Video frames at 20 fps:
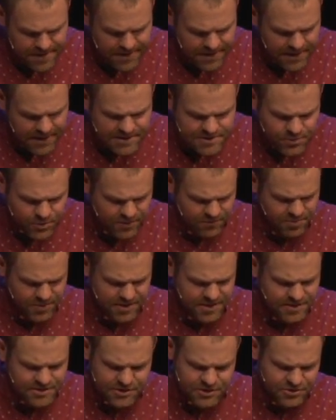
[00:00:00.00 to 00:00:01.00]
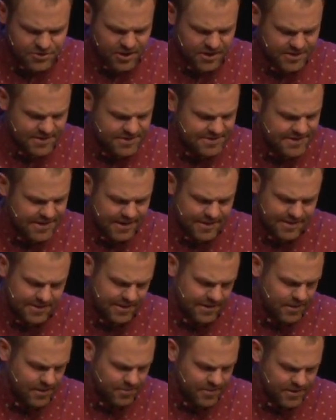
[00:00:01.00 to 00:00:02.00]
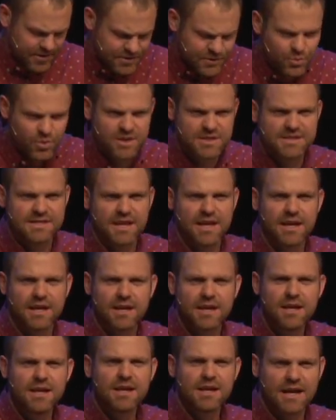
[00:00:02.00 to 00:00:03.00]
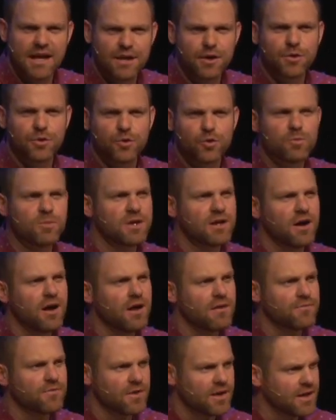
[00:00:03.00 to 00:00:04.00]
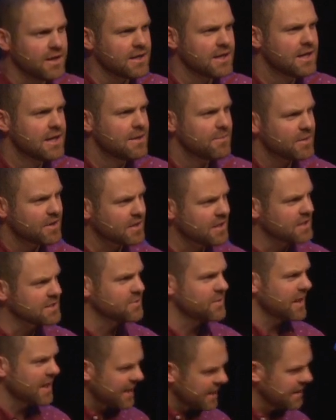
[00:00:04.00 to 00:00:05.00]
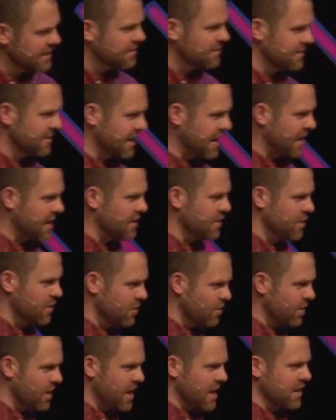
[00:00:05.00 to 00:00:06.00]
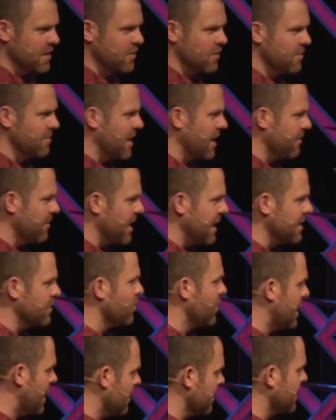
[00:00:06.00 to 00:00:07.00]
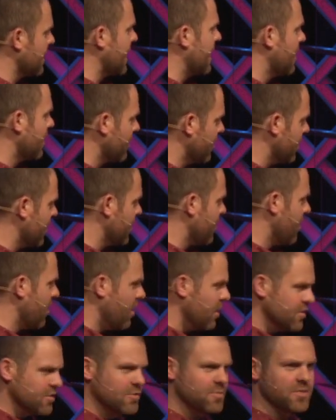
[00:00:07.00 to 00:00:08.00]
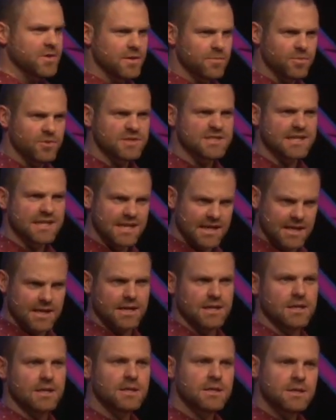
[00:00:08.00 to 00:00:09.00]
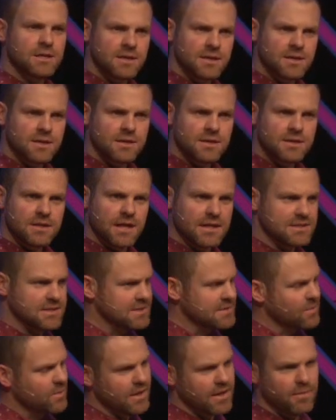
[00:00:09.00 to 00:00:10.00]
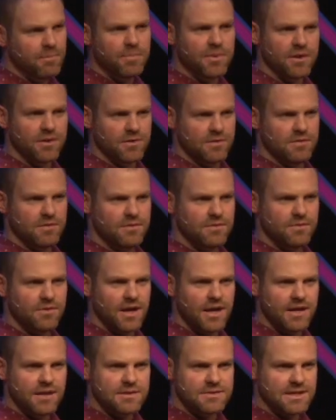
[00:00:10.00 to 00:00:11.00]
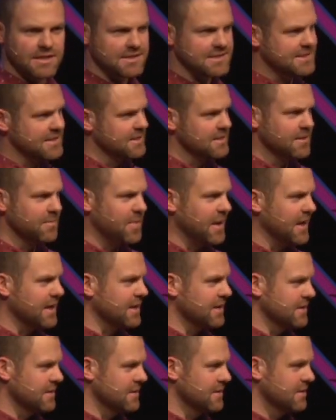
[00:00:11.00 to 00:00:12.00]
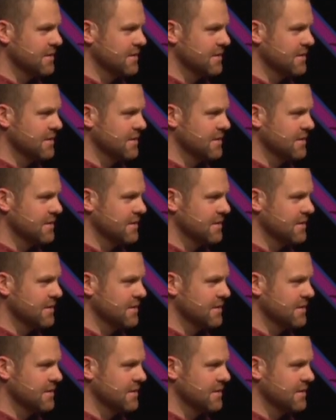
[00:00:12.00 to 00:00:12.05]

As we've been instructed, take the helmet. This word take kind of threw me off, right? Because when I hear that, you know where I go in my mind? Well, I'm going to outrun all you people to get it. That's just the way I'm built, right? It's like steal the bacon.